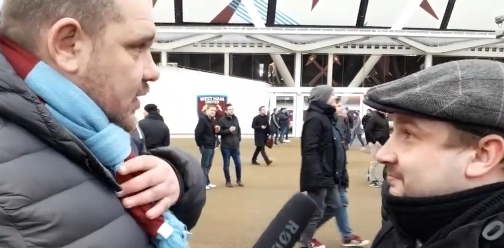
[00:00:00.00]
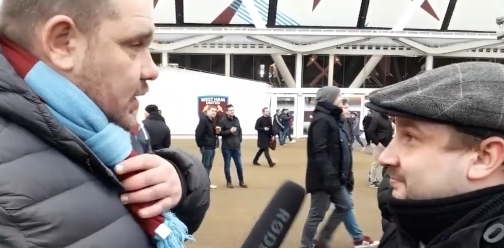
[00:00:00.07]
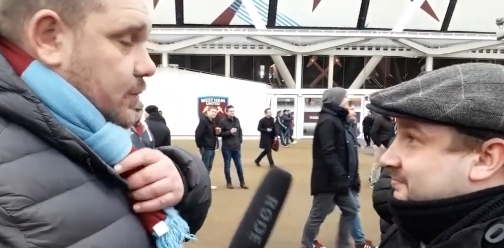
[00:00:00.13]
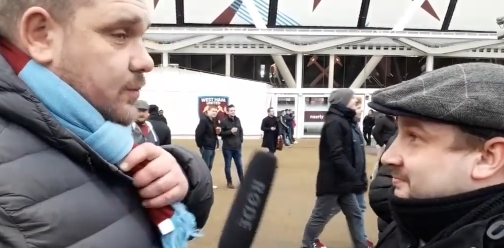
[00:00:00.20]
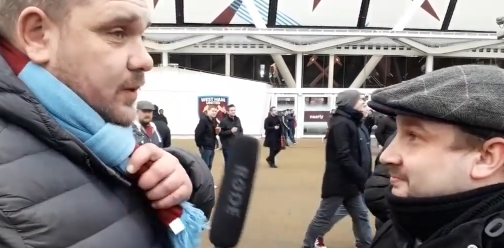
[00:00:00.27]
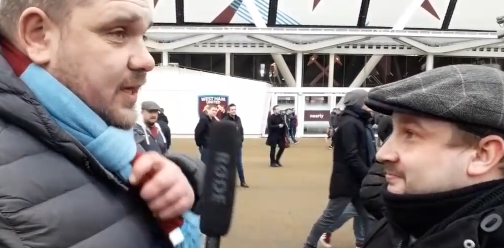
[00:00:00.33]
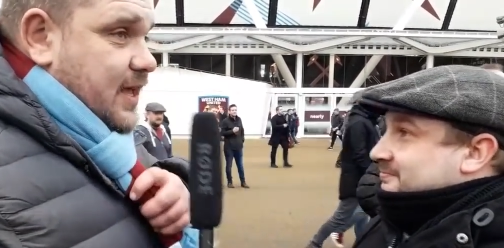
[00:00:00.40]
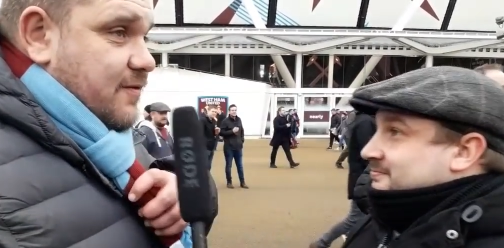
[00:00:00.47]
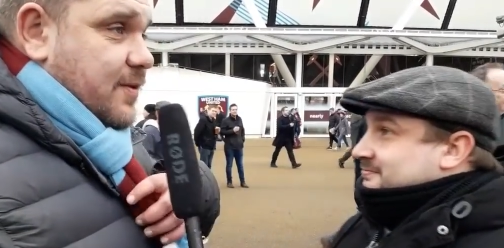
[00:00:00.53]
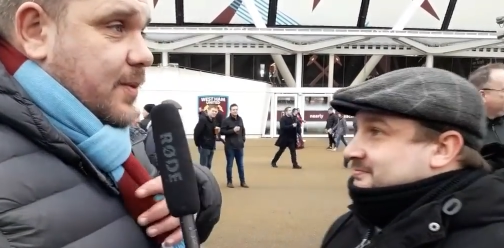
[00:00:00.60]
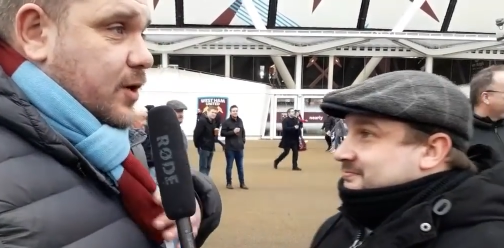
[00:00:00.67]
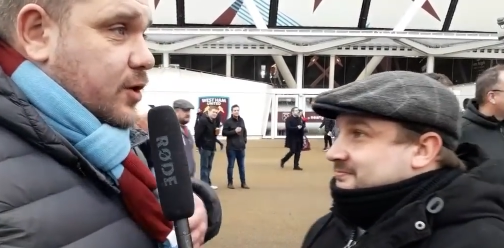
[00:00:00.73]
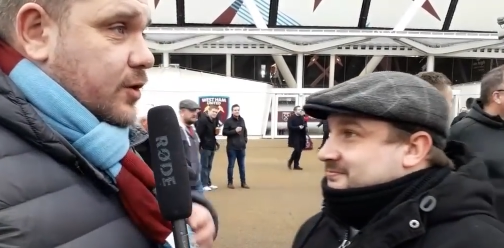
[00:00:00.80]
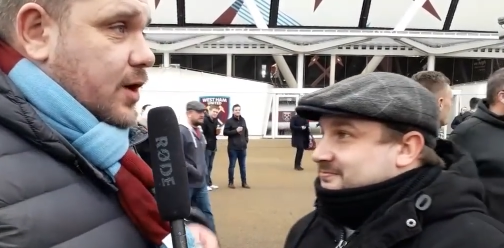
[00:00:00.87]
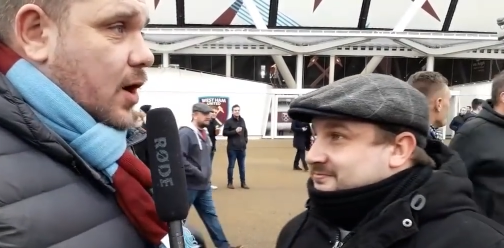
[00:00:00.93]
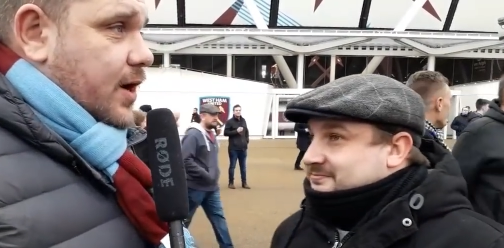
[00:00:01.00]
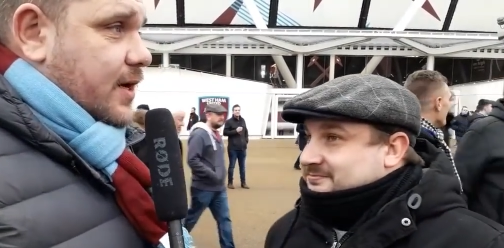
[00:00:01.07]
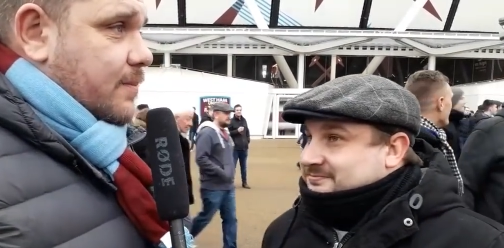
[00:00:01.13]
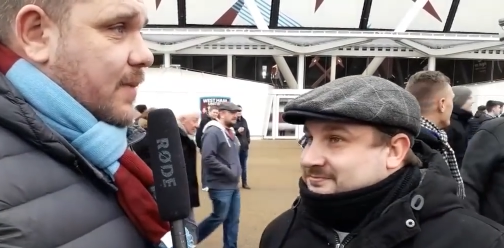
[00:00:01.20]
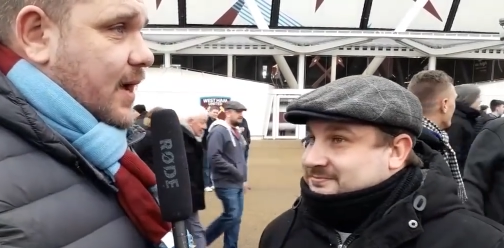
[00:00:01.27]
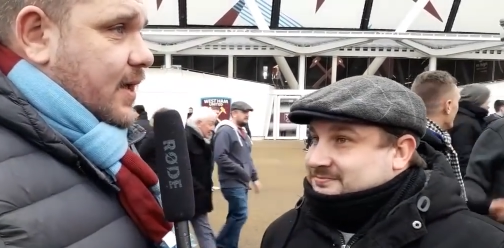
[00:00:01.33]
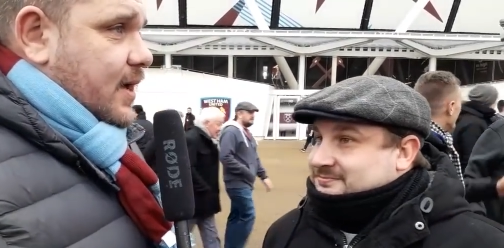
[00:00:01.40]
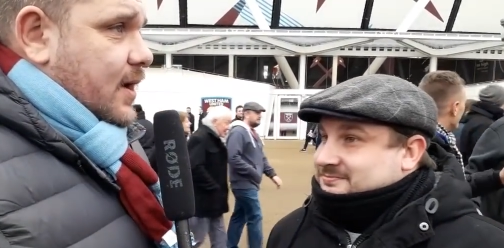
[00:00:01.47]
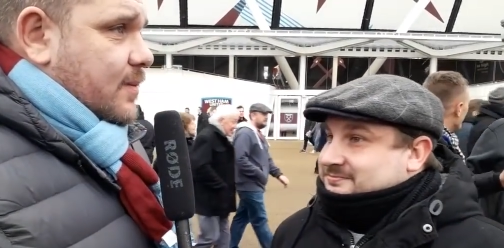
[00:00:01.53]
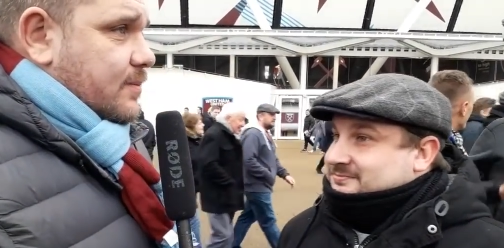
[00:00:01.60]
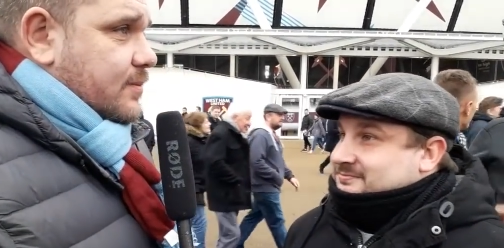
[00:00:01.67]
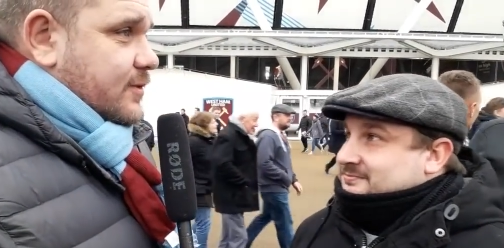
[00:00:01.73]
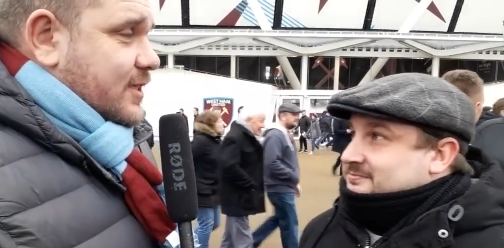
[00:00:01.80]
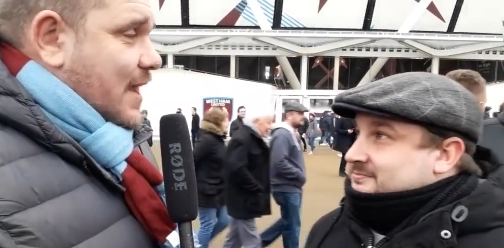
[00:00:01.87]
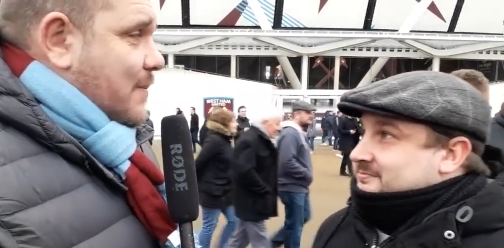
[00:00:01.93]
Speaker 1: Look, we give him a good hiding, mate. Um,
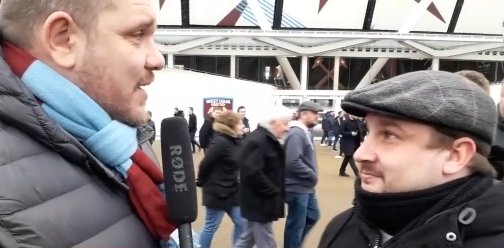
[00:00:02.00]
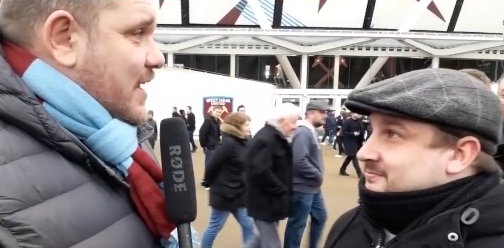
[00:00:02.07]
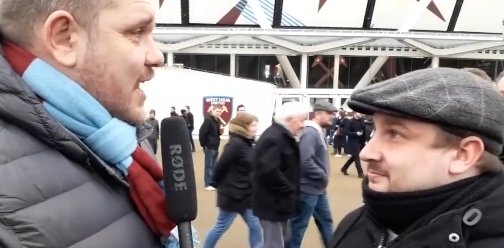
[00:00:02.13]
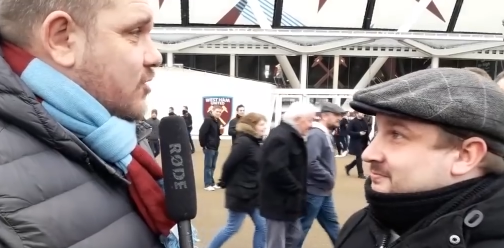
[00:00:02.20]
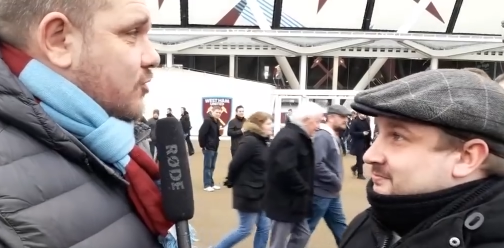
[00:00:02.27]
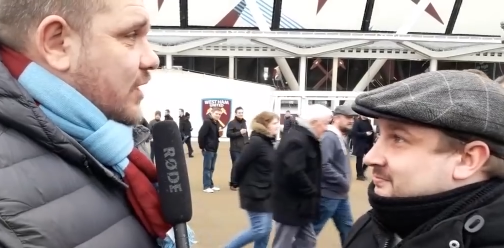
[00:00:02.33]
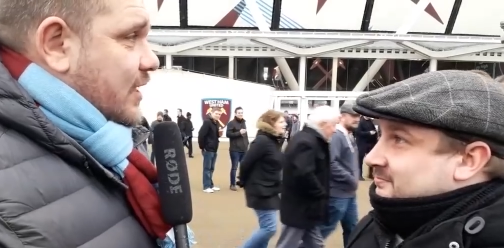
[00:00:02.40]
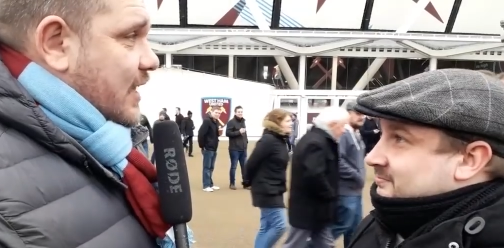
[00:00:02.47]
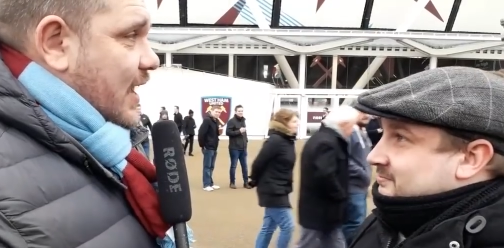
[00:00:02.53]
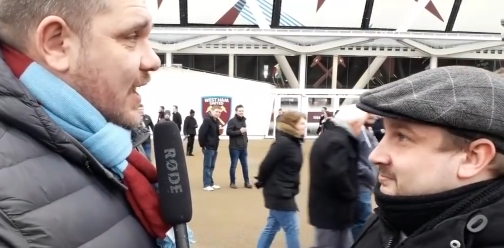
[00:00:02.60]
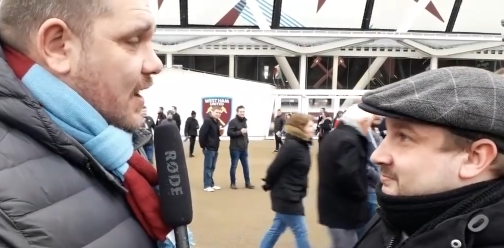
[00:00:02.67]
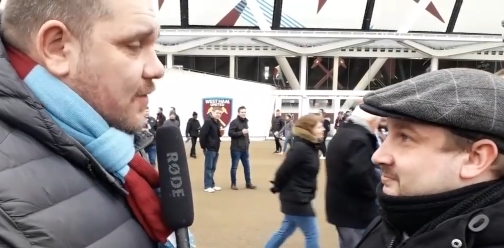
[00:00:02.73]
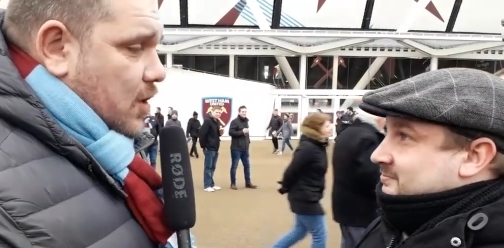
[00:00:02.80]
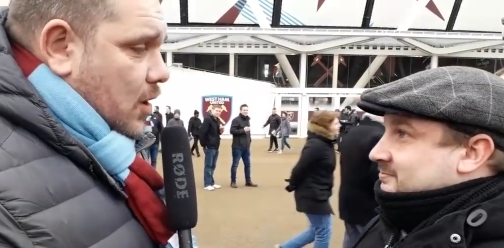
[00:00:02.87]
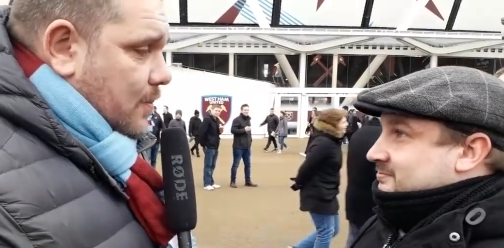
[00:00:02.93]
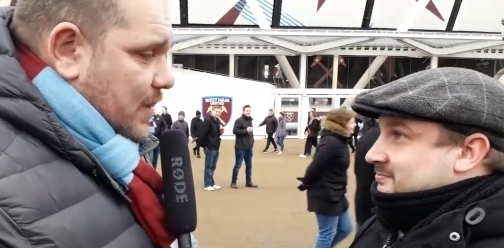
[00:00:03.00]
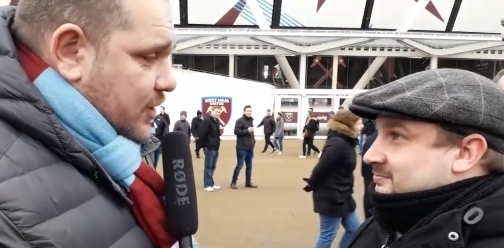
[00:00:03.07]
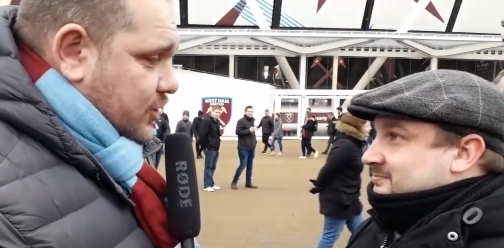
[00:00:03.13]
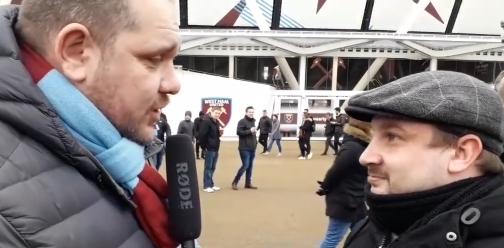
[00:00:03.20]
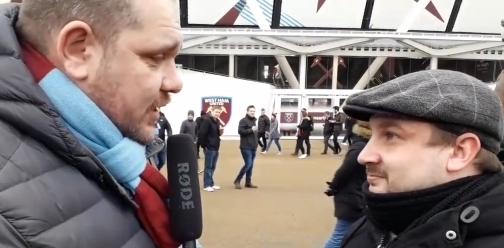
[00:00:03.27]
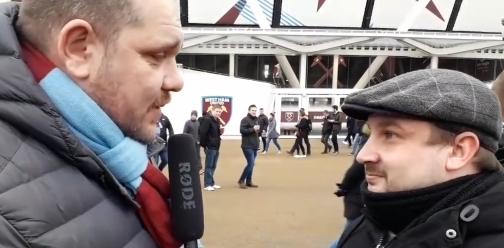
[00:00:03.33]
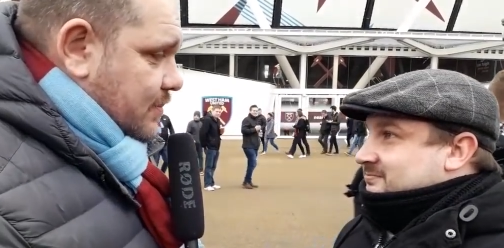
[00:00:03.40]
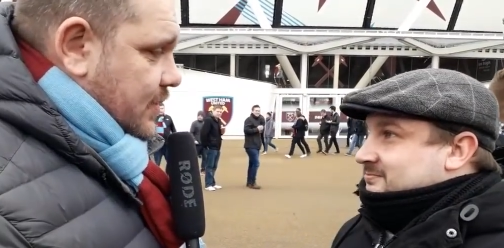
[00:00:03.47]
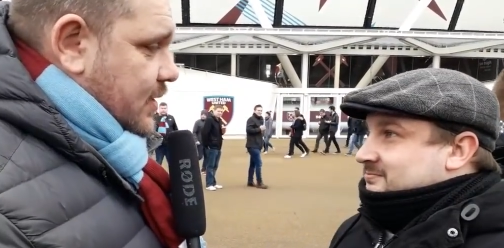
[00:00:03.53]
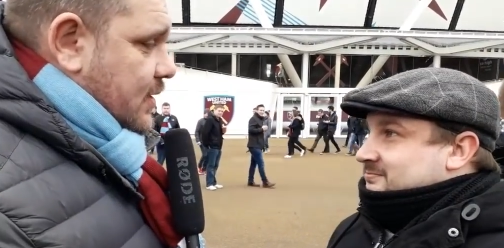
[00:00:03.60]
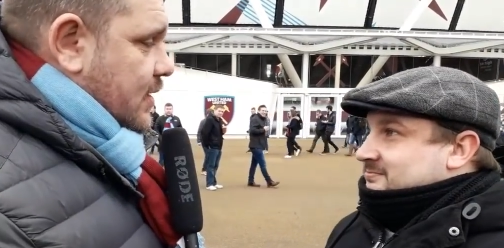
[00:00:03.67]
Sammy Nasri today, I've got to mention him.